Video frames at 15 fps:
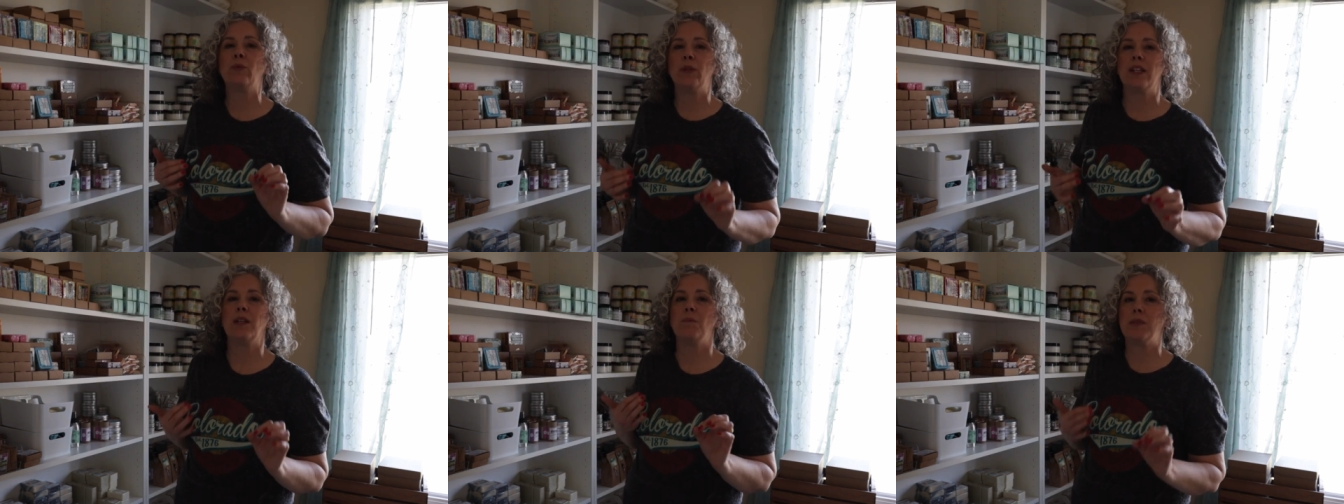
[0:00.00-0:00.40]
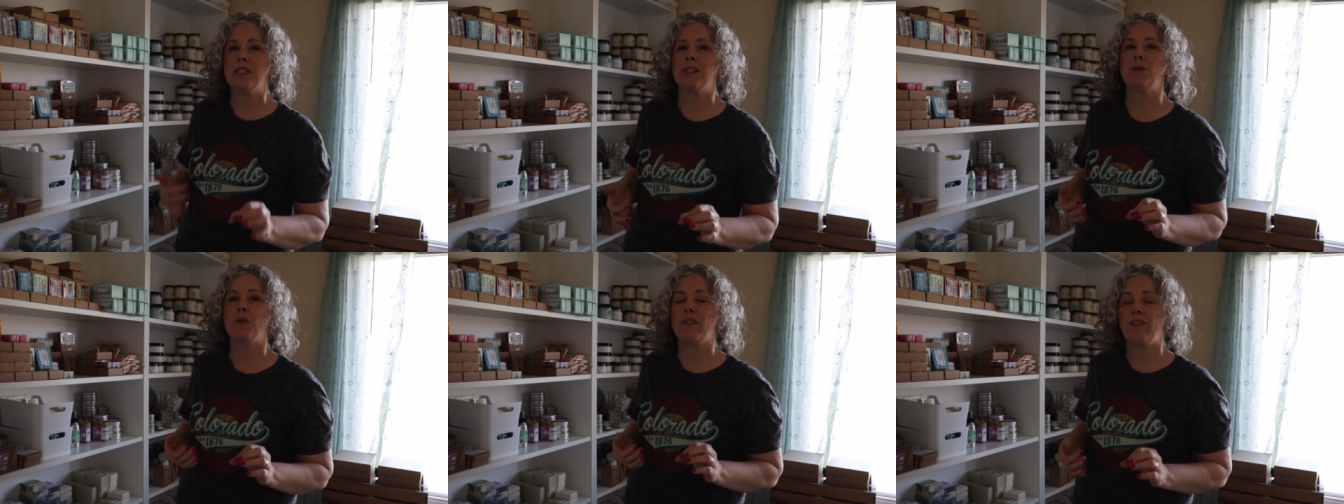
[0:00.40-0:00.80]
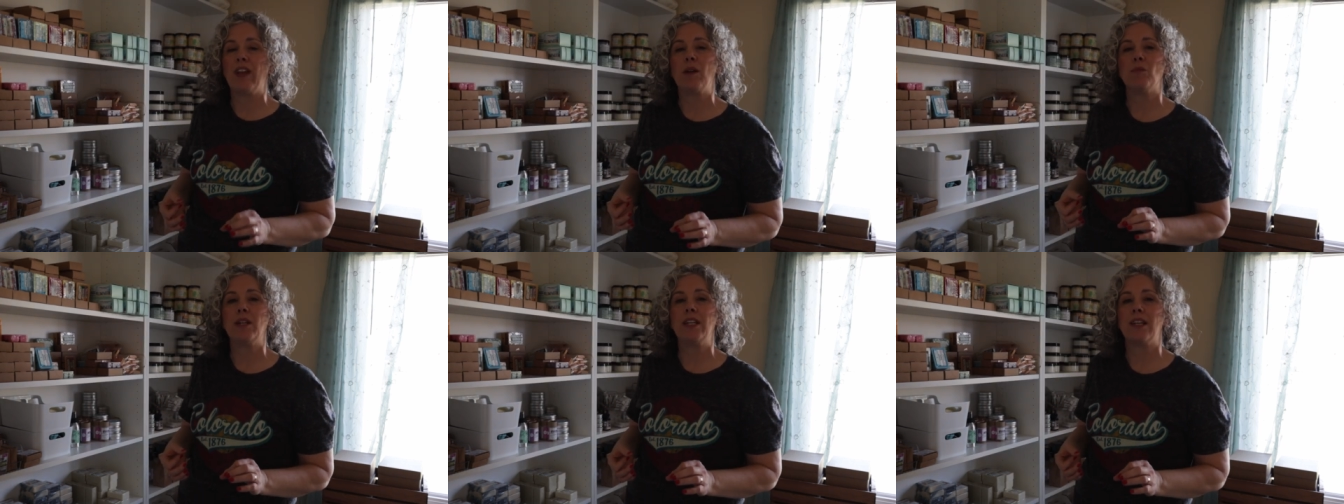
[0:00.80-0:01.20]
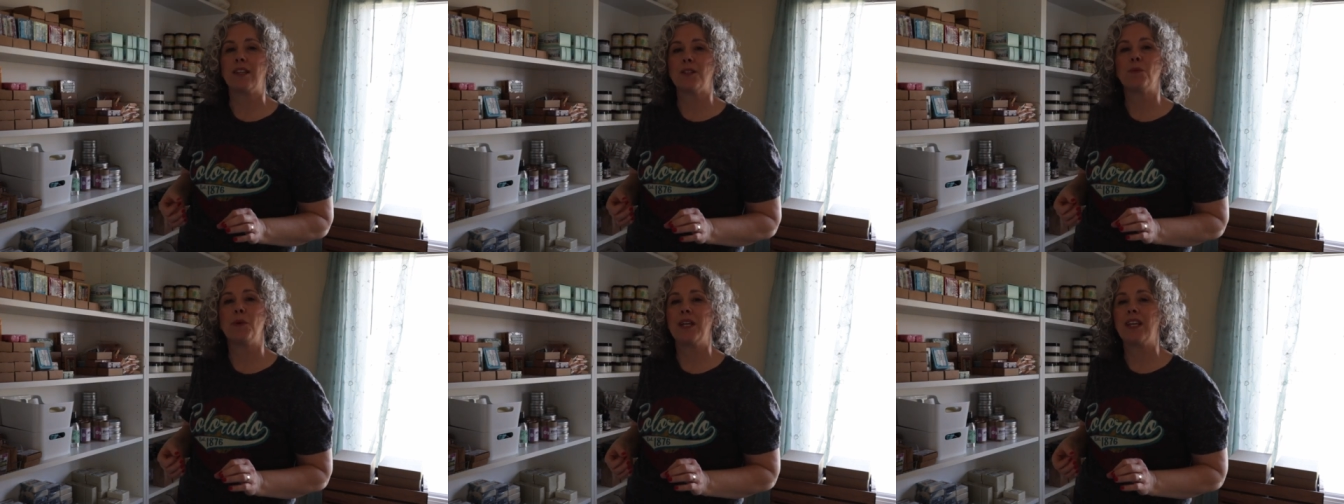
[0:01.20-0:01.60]
really busy with family
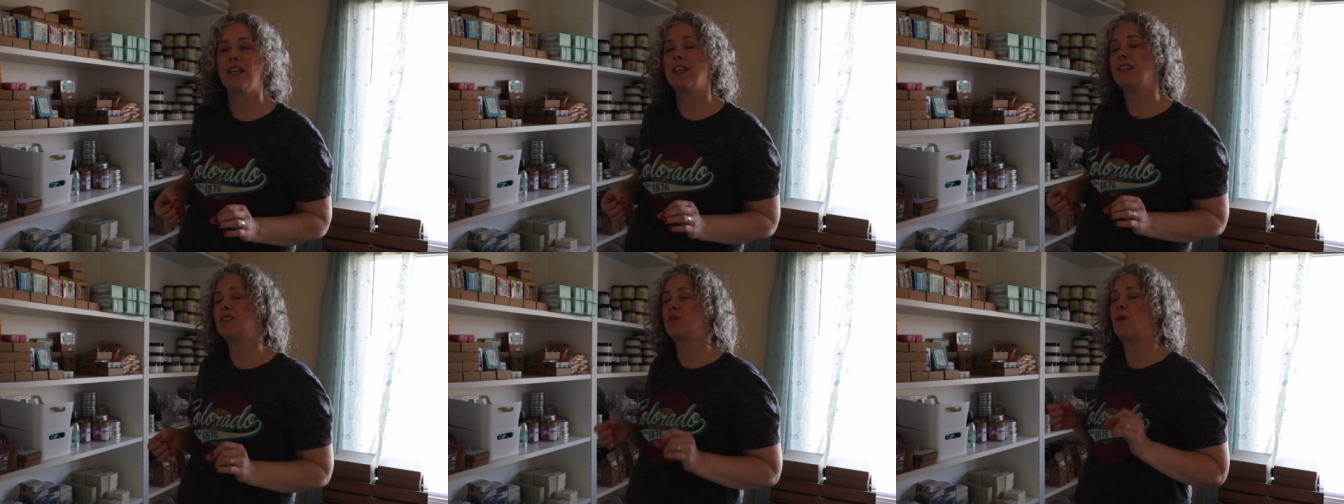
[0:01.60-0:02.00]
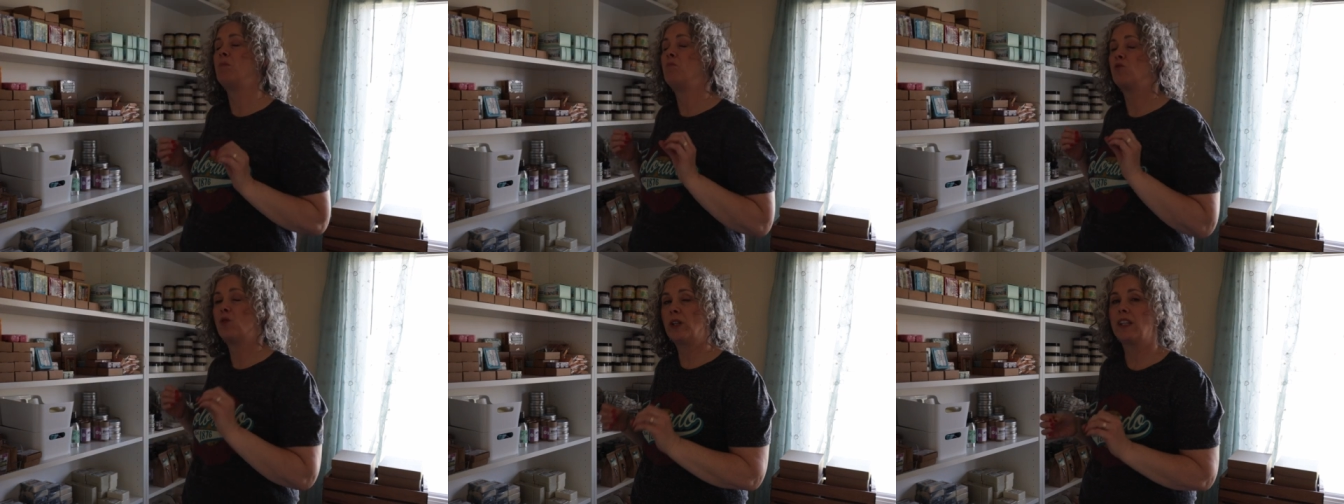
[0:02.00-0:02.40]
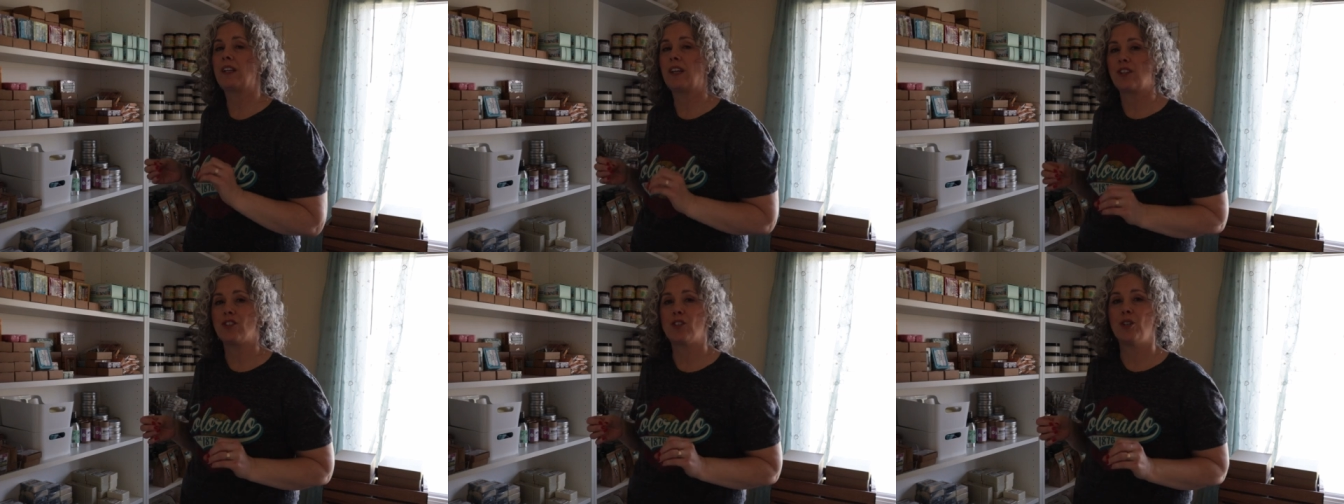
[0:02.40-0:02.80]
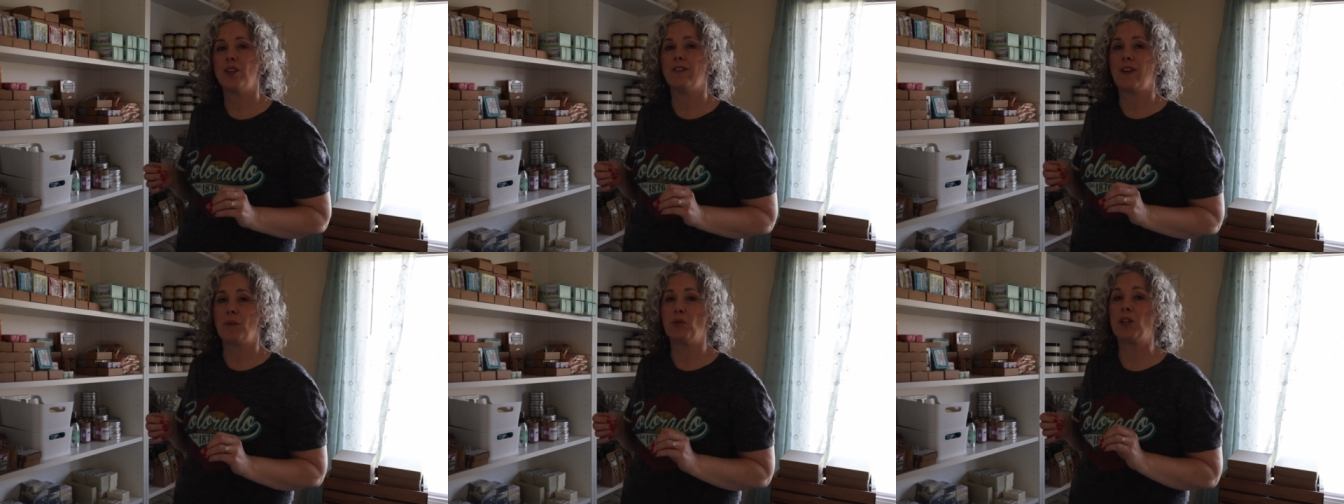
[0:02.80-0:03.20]
next weekend, so I'm really not sure
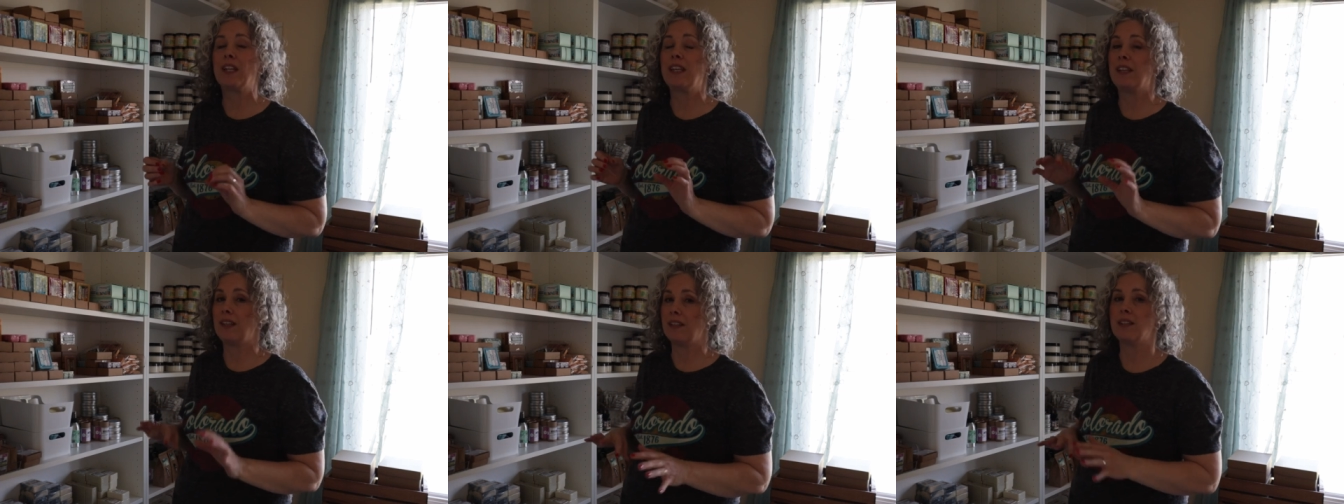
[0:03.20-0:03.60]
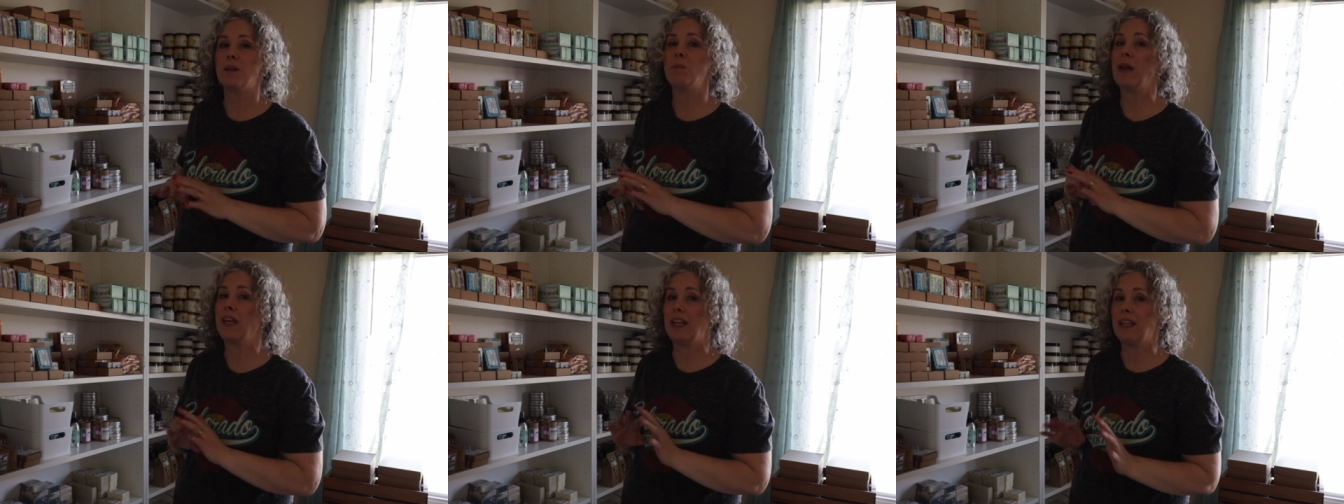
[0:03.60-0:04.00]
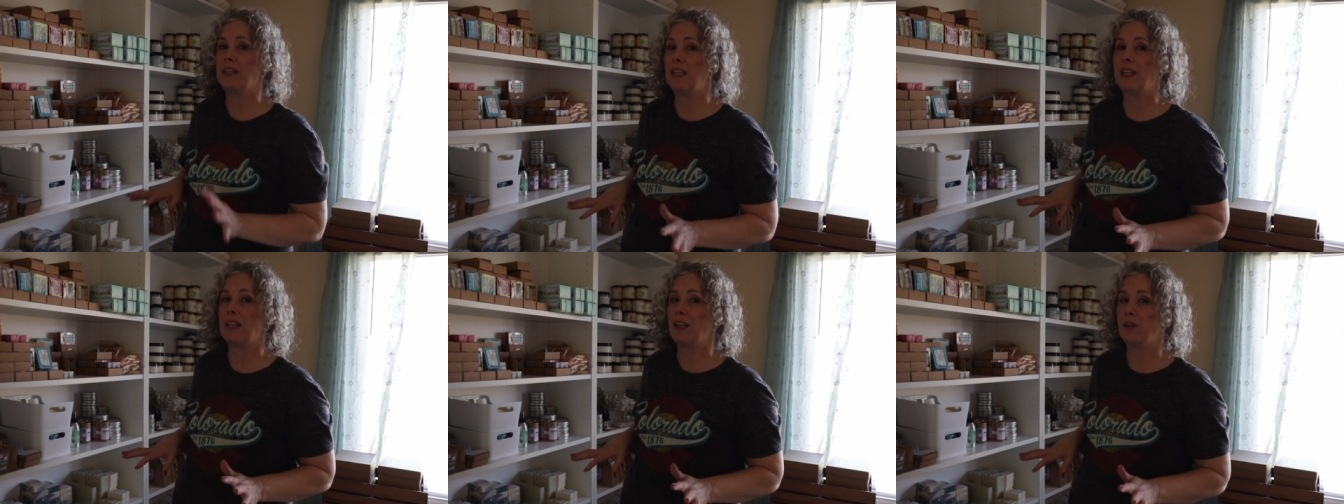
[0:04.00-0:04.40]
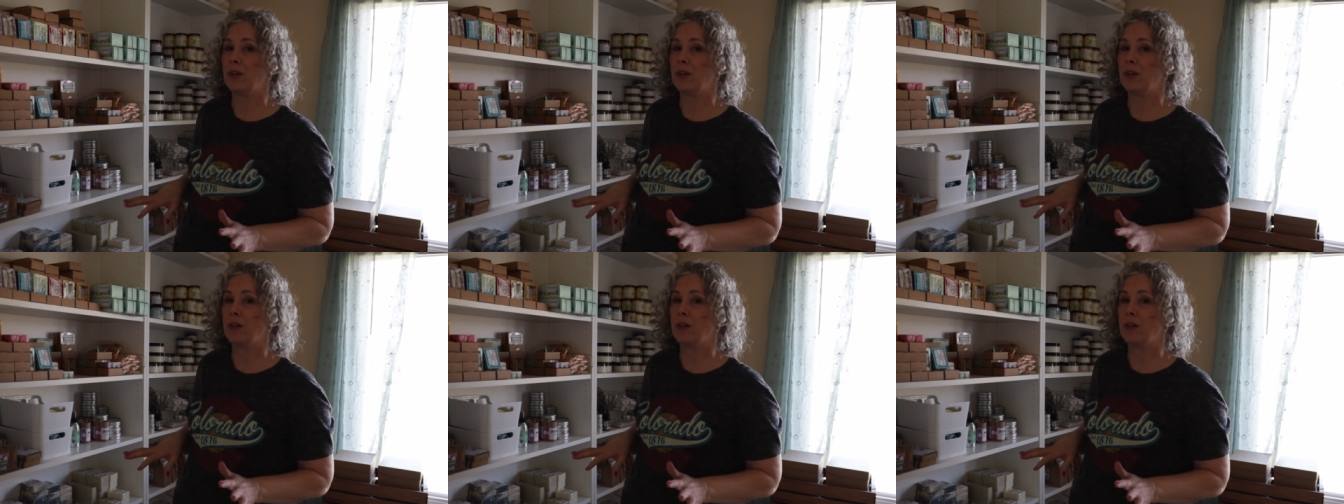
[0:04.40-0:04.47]
if I'm gonna get to making any